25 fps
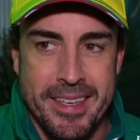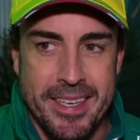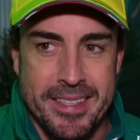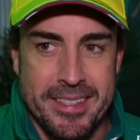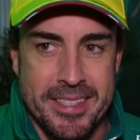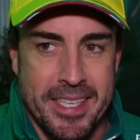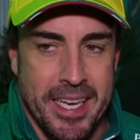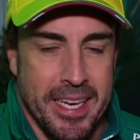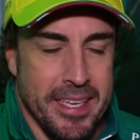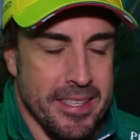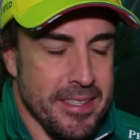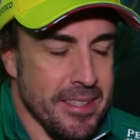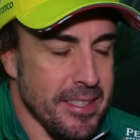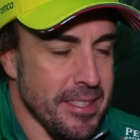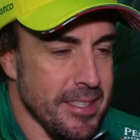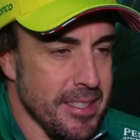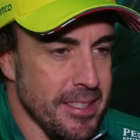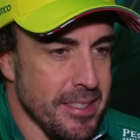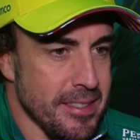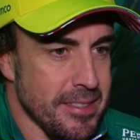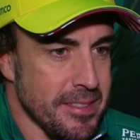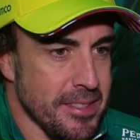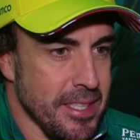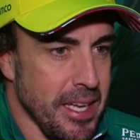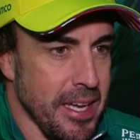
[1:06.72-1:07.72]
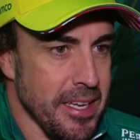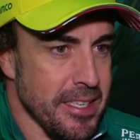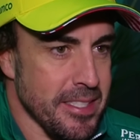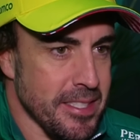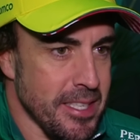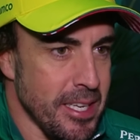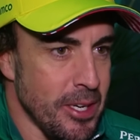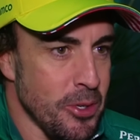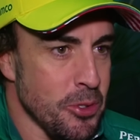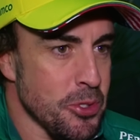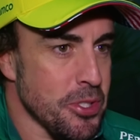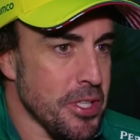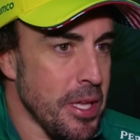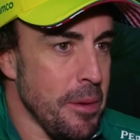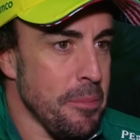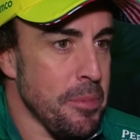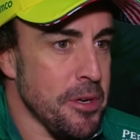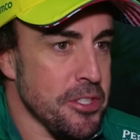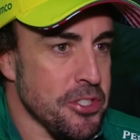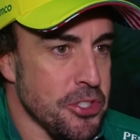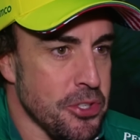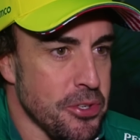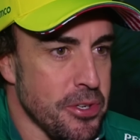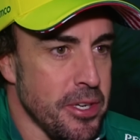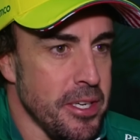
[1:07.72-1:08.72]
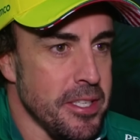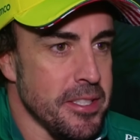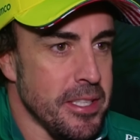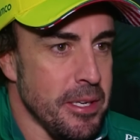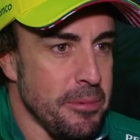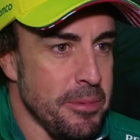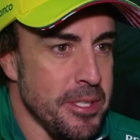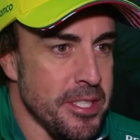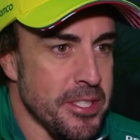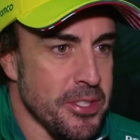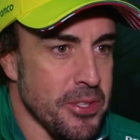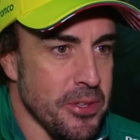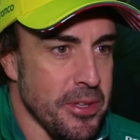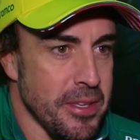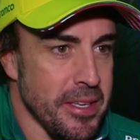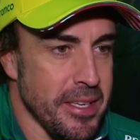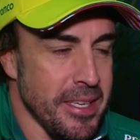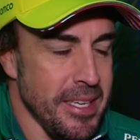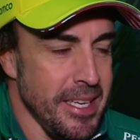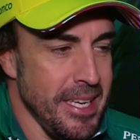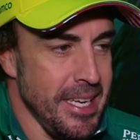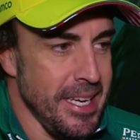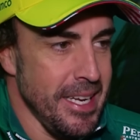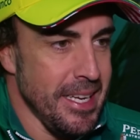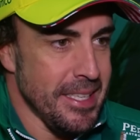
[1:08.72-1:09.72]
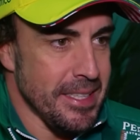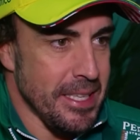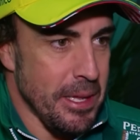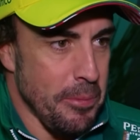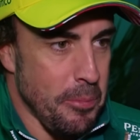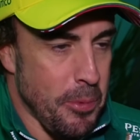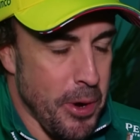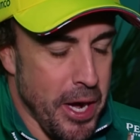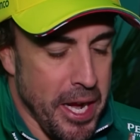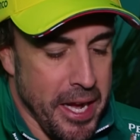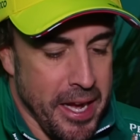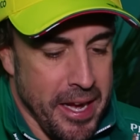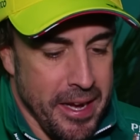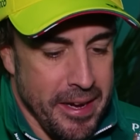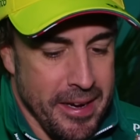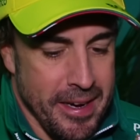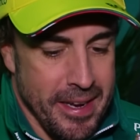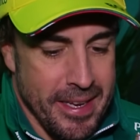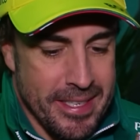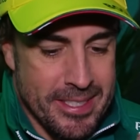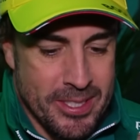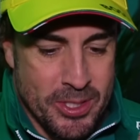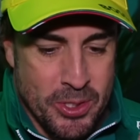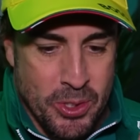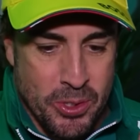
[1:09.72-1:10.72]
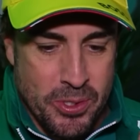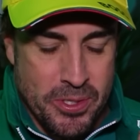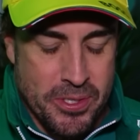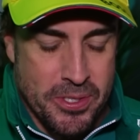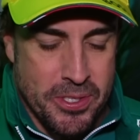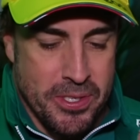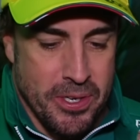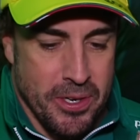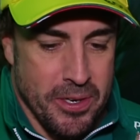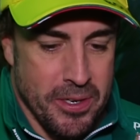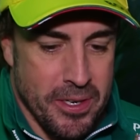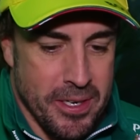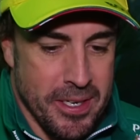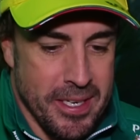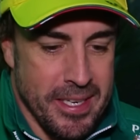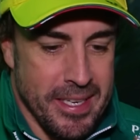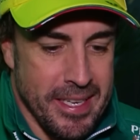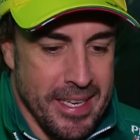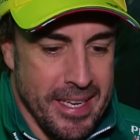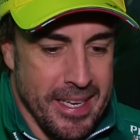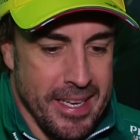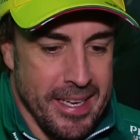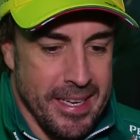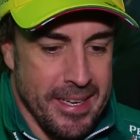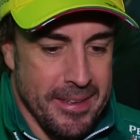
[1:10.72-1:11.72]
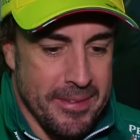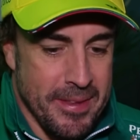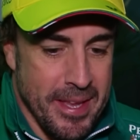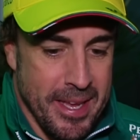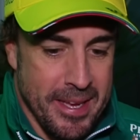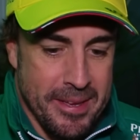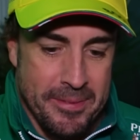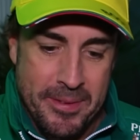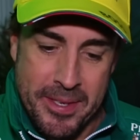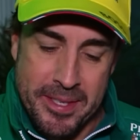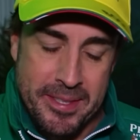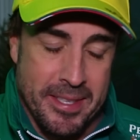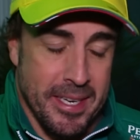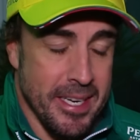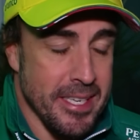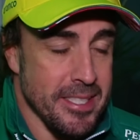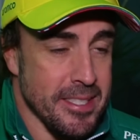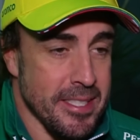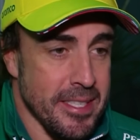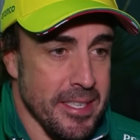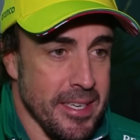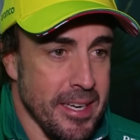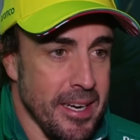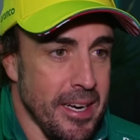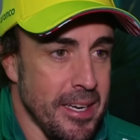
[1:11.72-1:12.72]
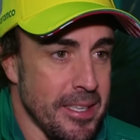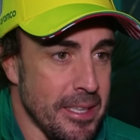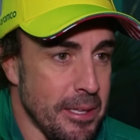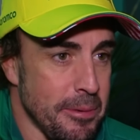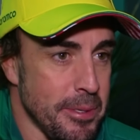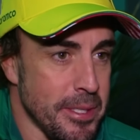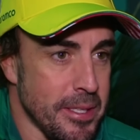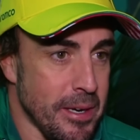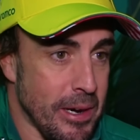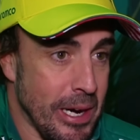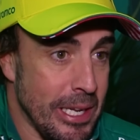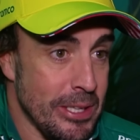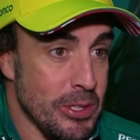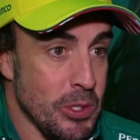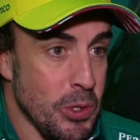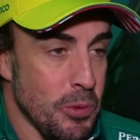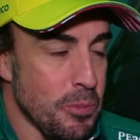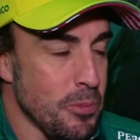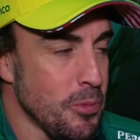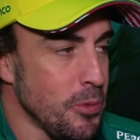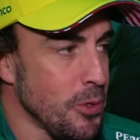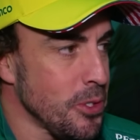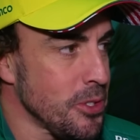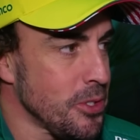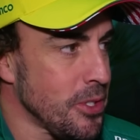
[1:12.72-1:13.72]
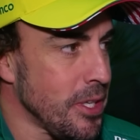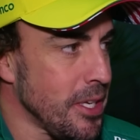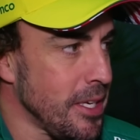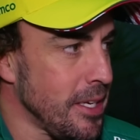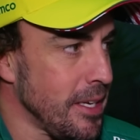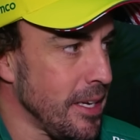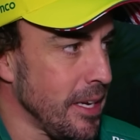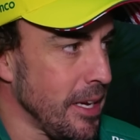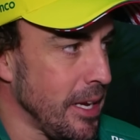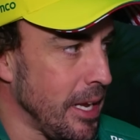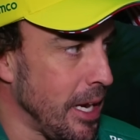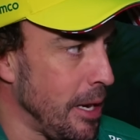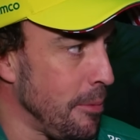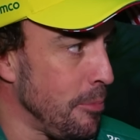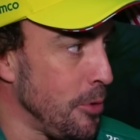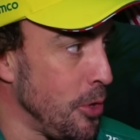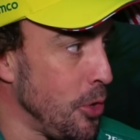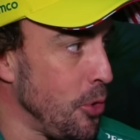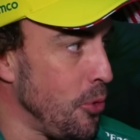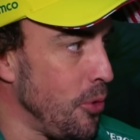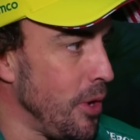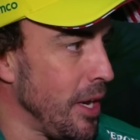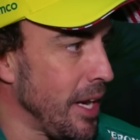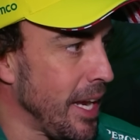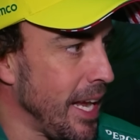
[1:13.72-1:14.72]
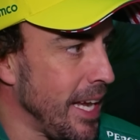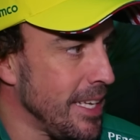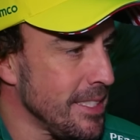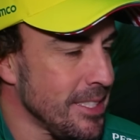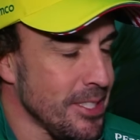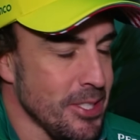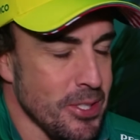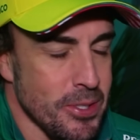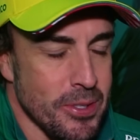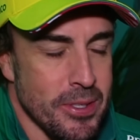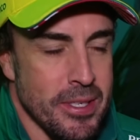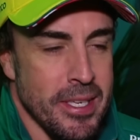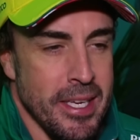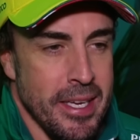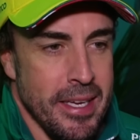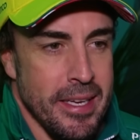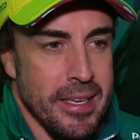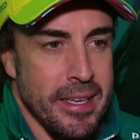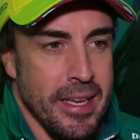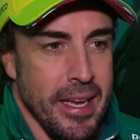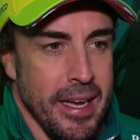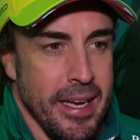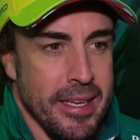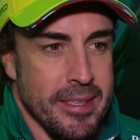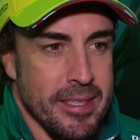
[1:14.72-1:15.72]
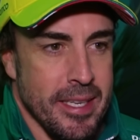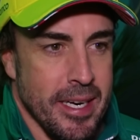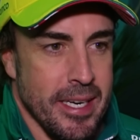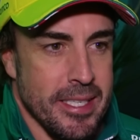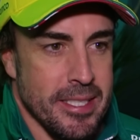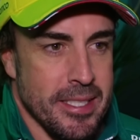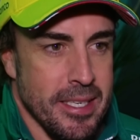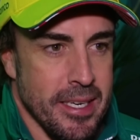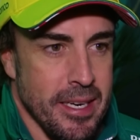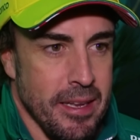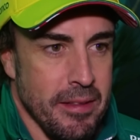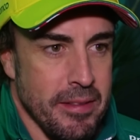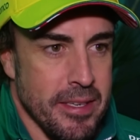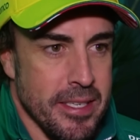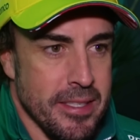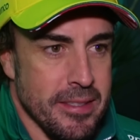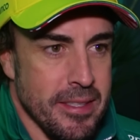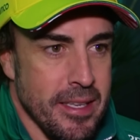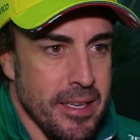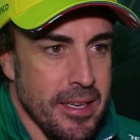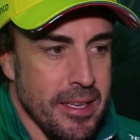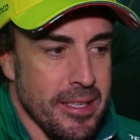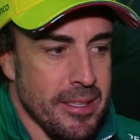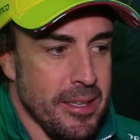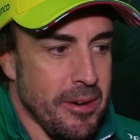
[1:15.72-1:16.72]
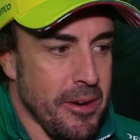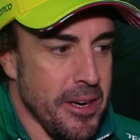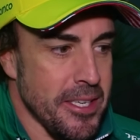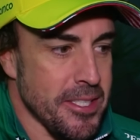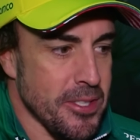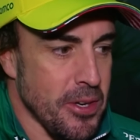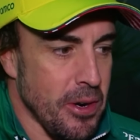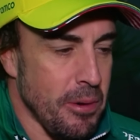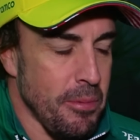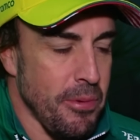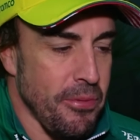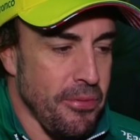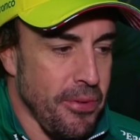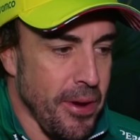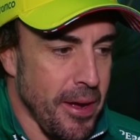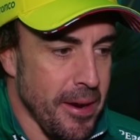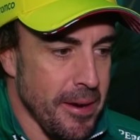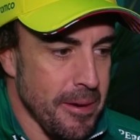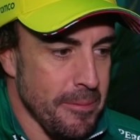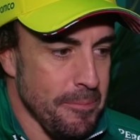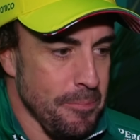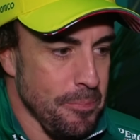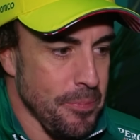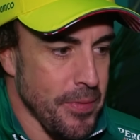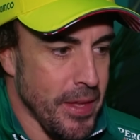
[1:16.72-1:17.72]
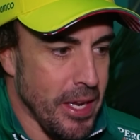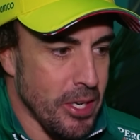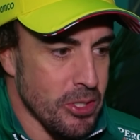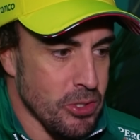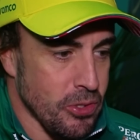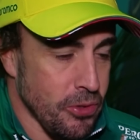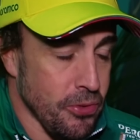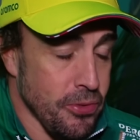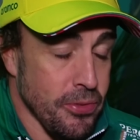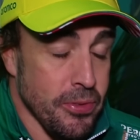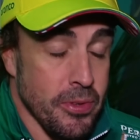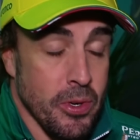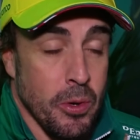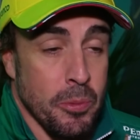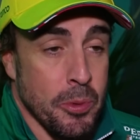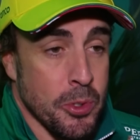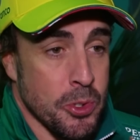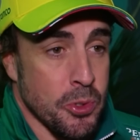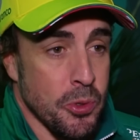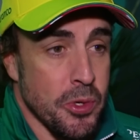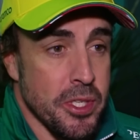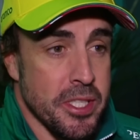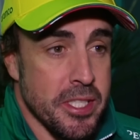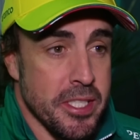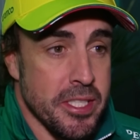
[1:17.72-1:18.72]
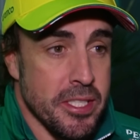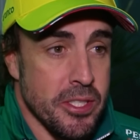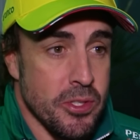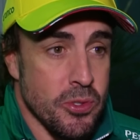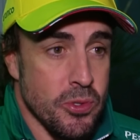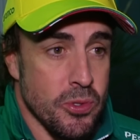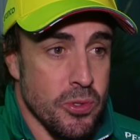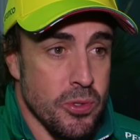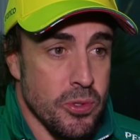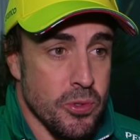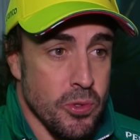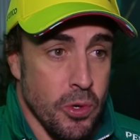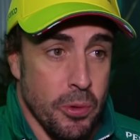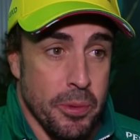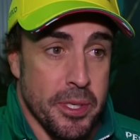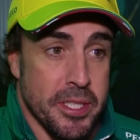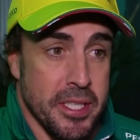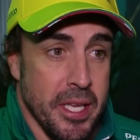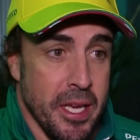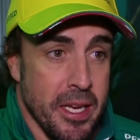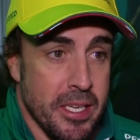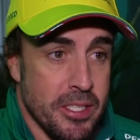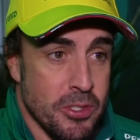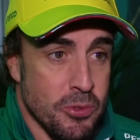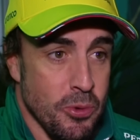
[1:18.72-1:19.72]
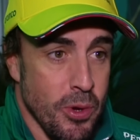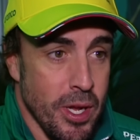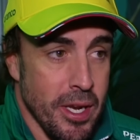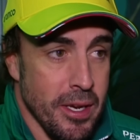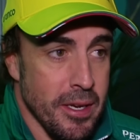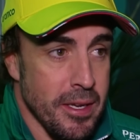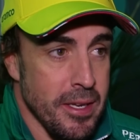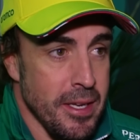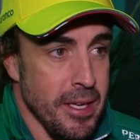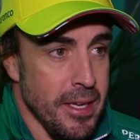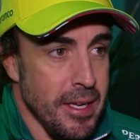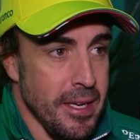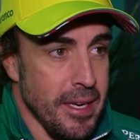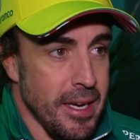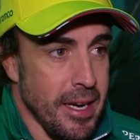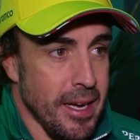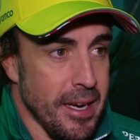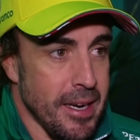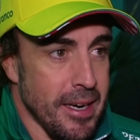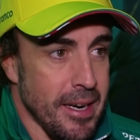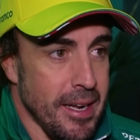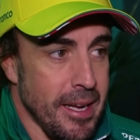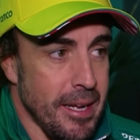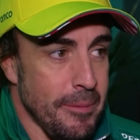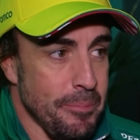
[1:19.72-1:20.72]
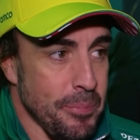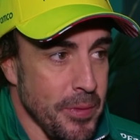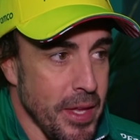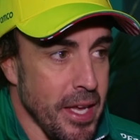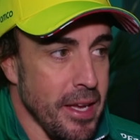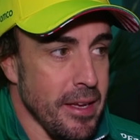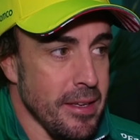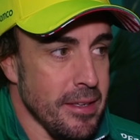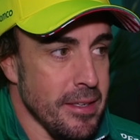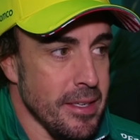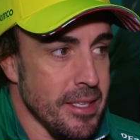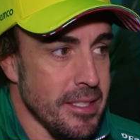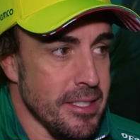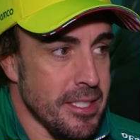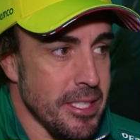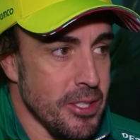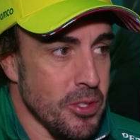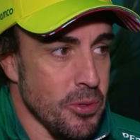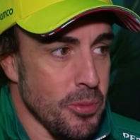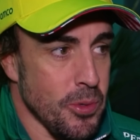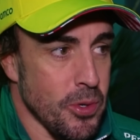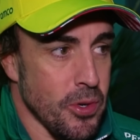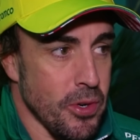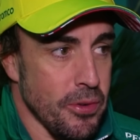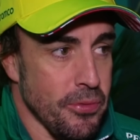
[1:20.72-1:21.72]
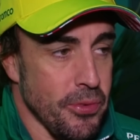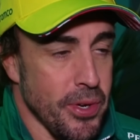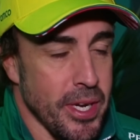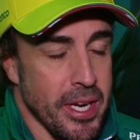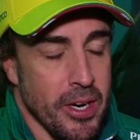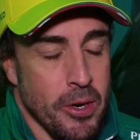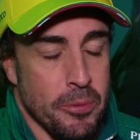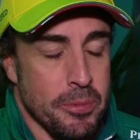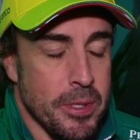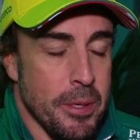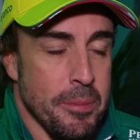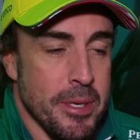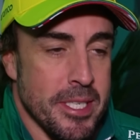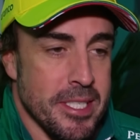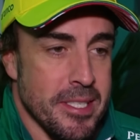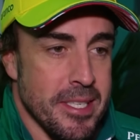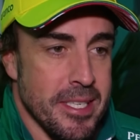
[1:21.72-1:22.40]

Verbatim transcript: at night tires, they lose temperature a little bit, so the braking zones are yeah, interesting and a little bit random what grip you will get. So yeah, interesting. I think the race is going to be fun, a lot of opportunities to overtake as well, and yeah, let's see tomorrow if we can optimize